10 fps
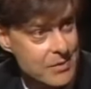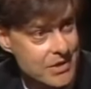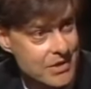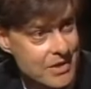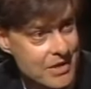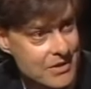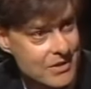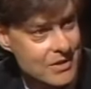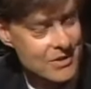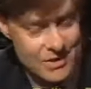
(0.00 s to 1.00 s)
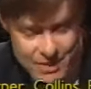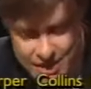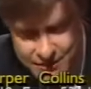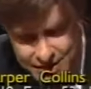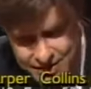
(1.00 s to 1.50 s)
with $60,000. So you
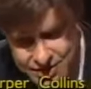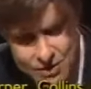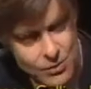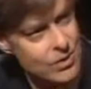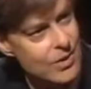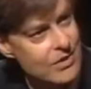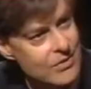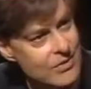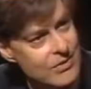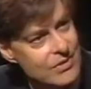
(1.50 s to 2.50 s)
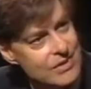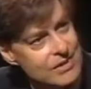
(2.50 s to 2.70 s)
have characters go all the way through.